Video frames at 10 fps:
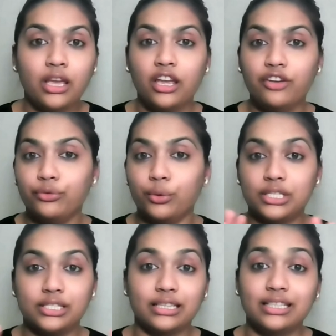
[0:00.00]
If there
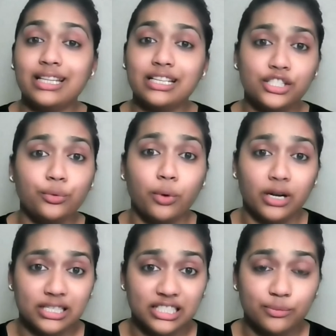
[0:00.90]
is nothing that you want
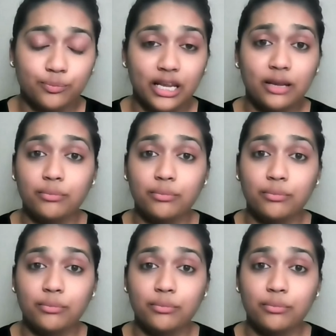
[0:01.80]
to display,